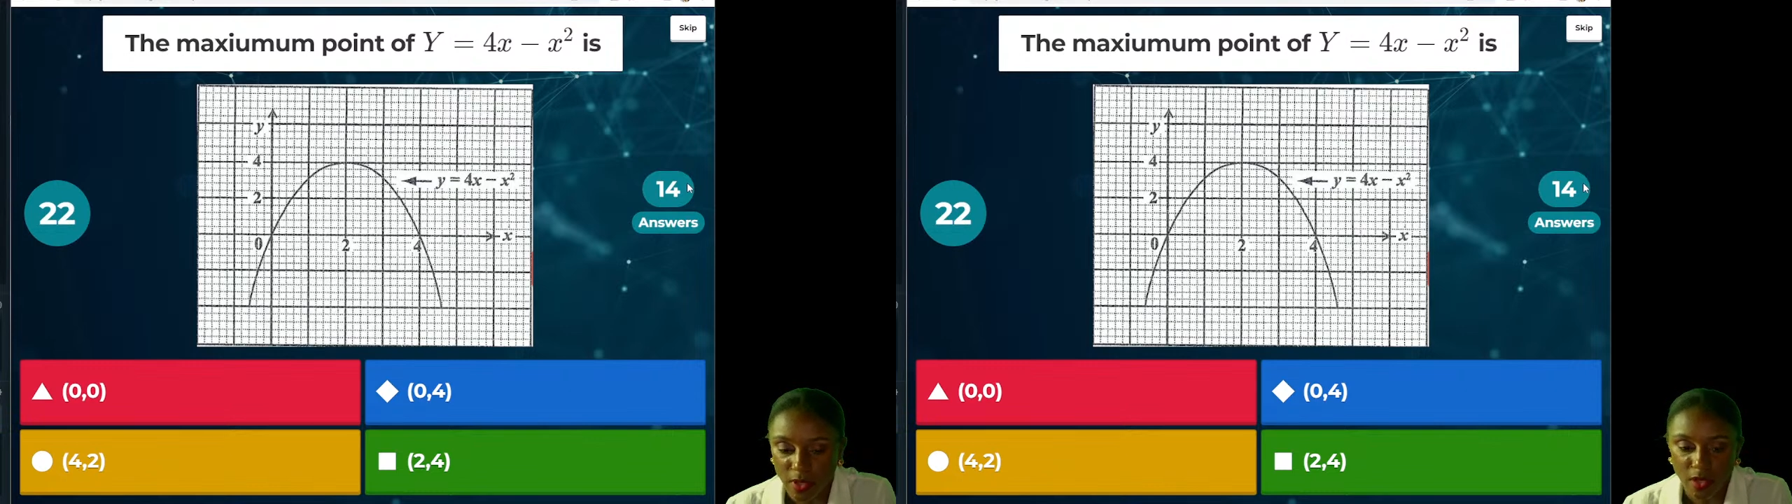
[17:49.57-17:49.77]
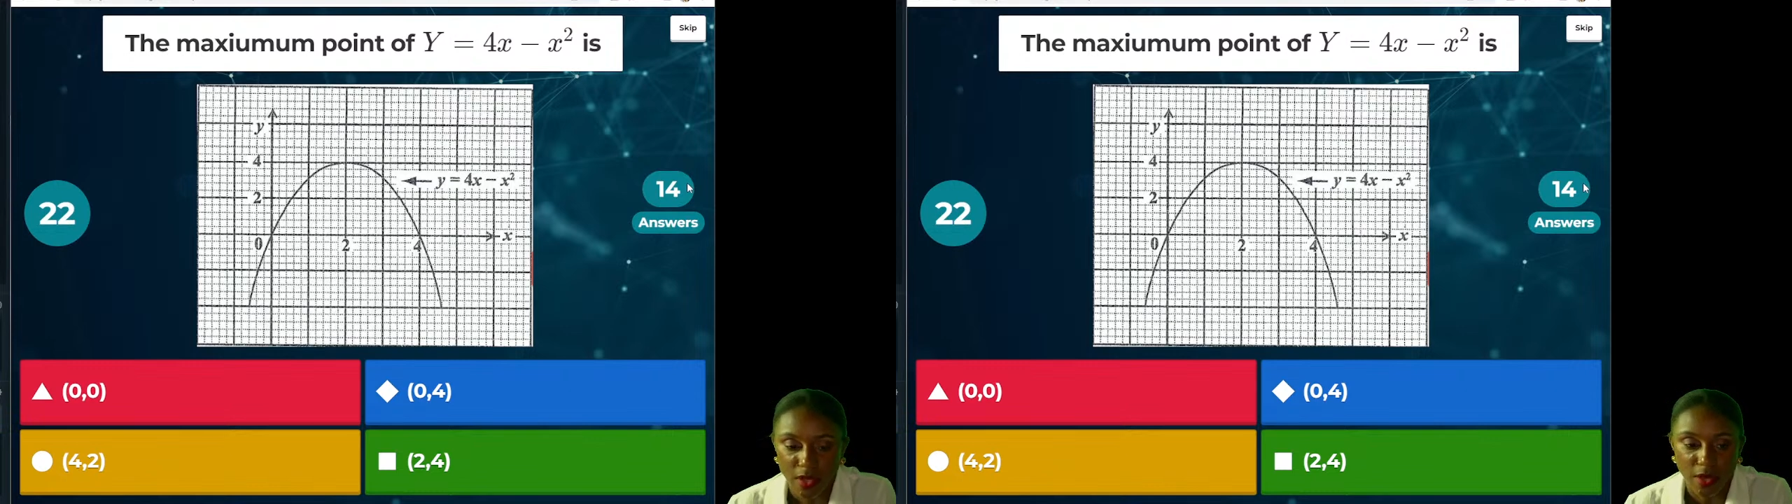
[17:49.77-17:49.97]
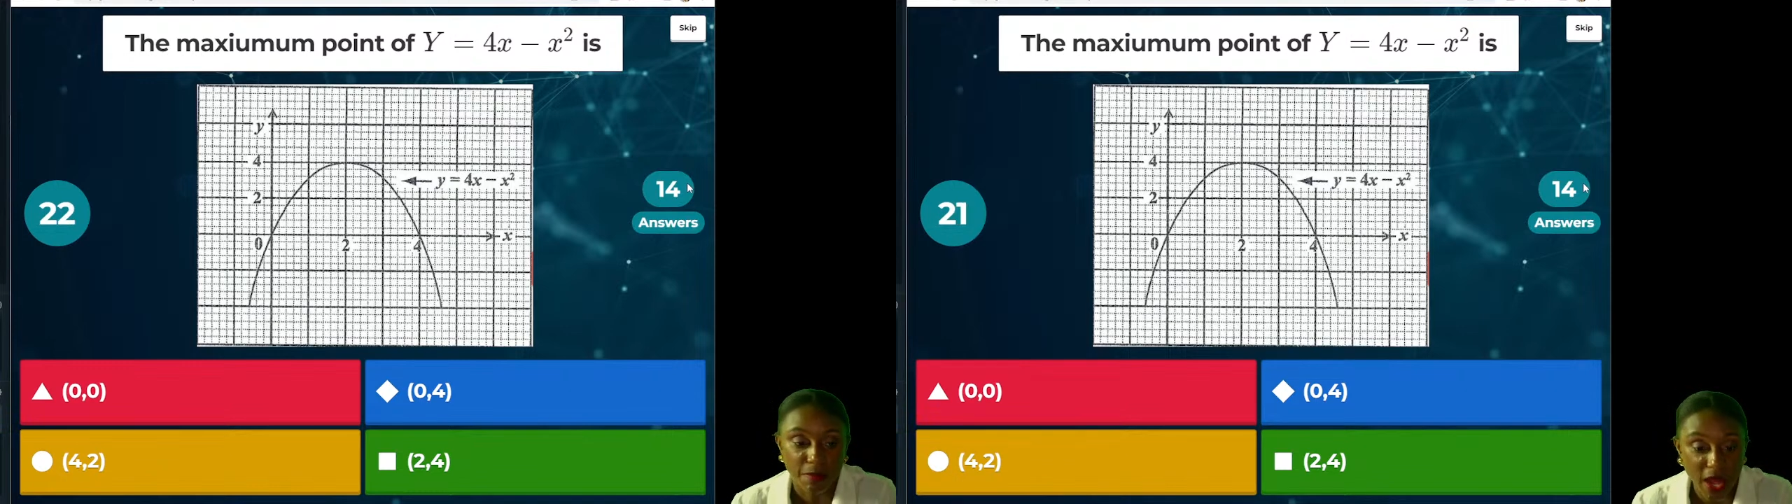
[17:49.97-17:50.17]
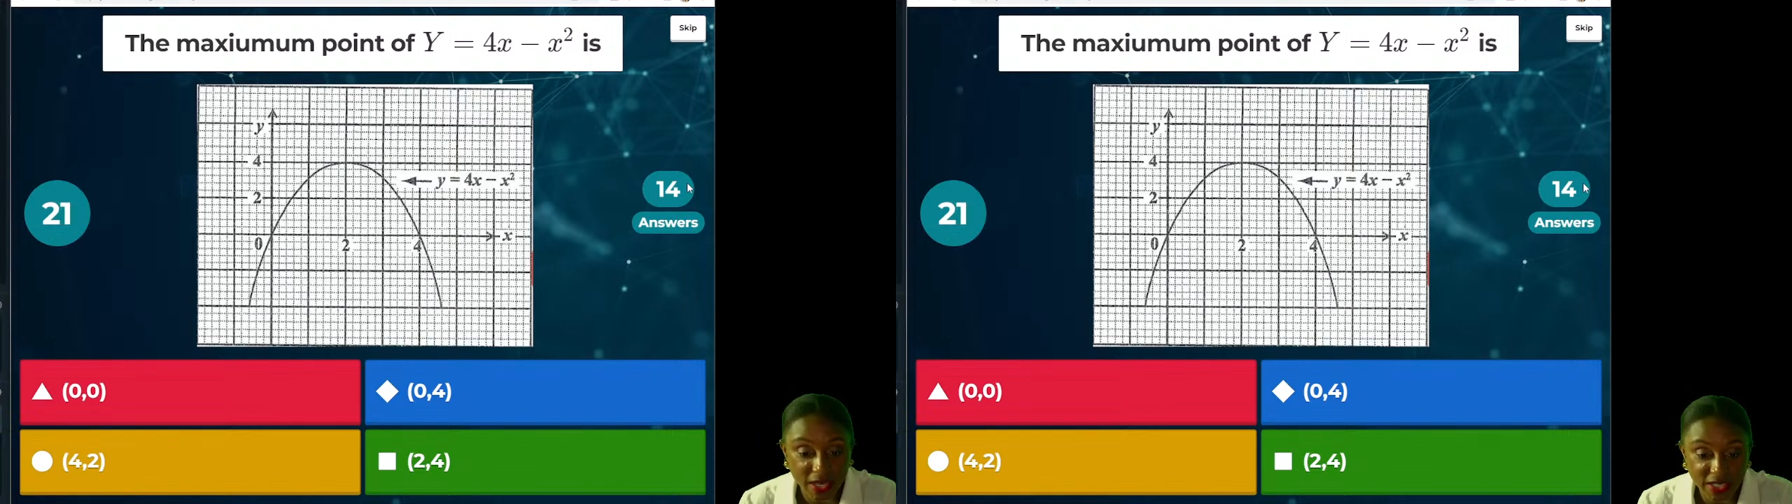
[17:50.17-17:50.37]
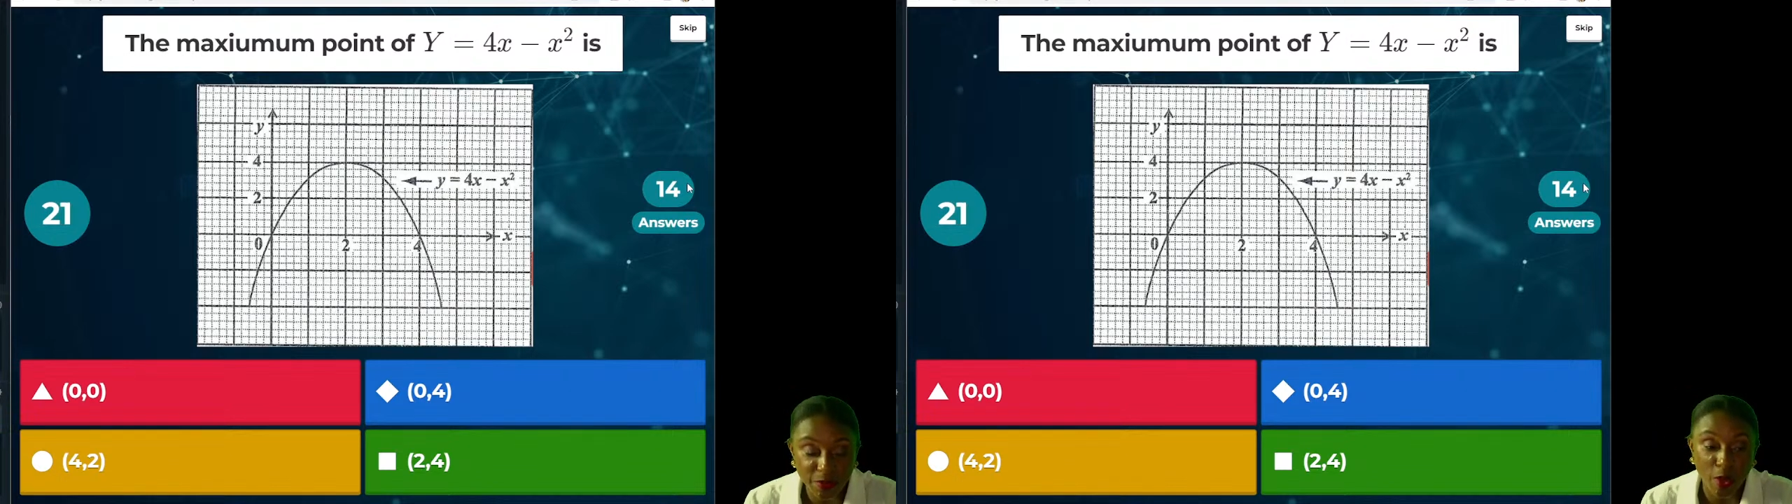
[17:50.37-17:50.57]

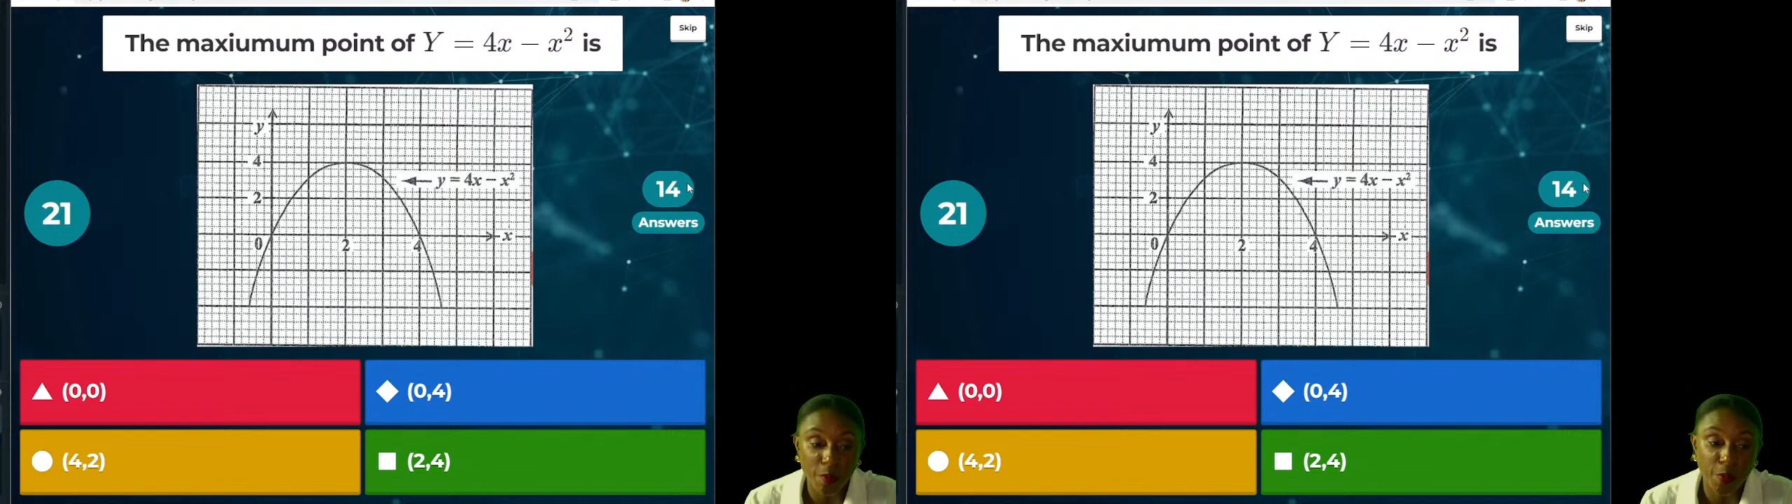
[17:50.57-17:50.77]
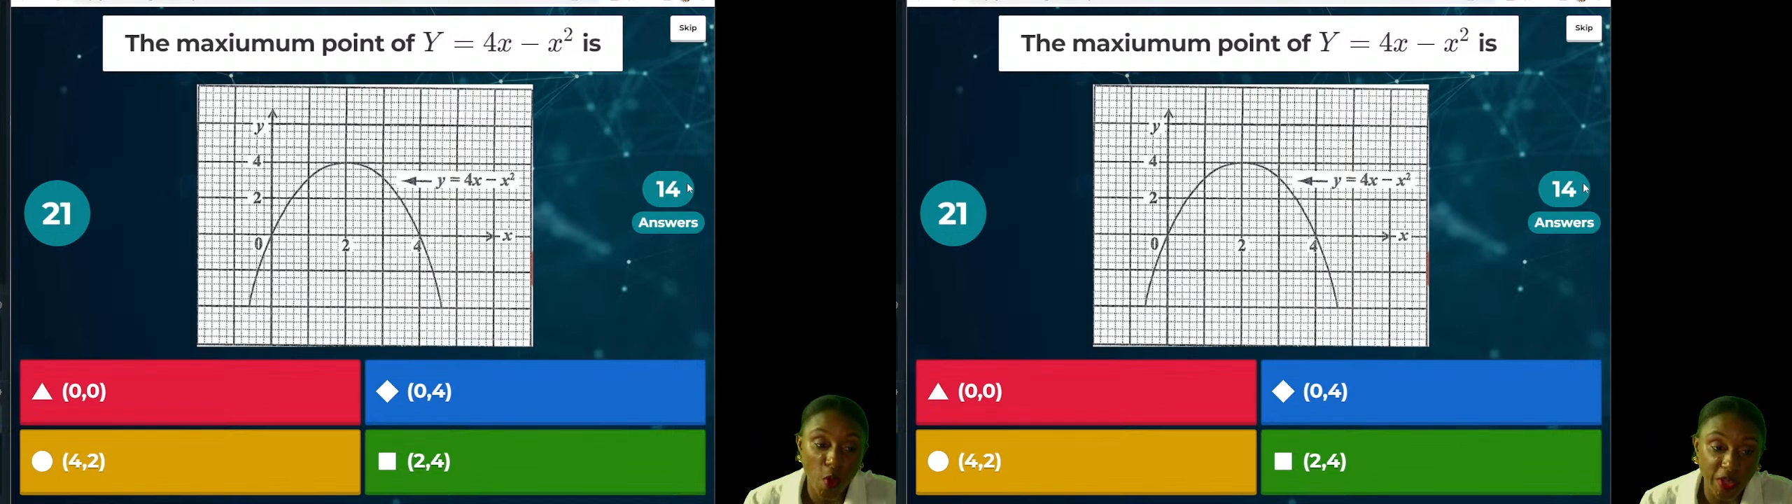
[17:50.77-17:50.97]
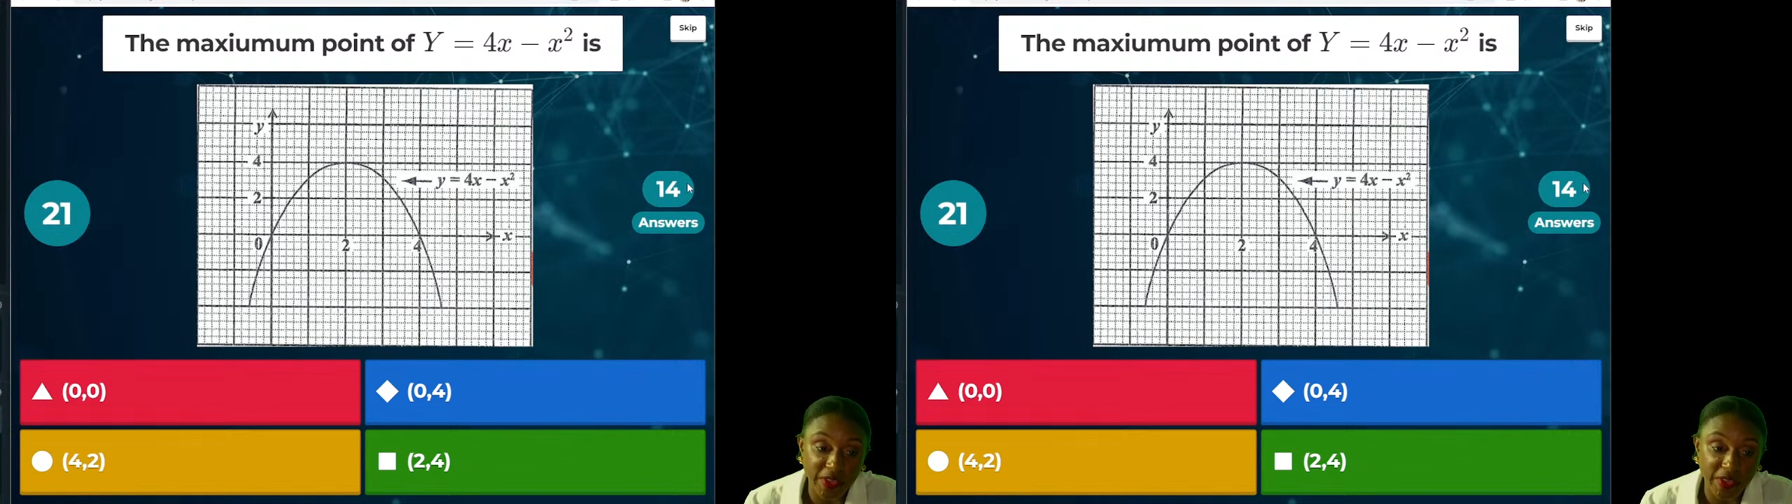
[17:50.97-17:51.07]
Maximum point,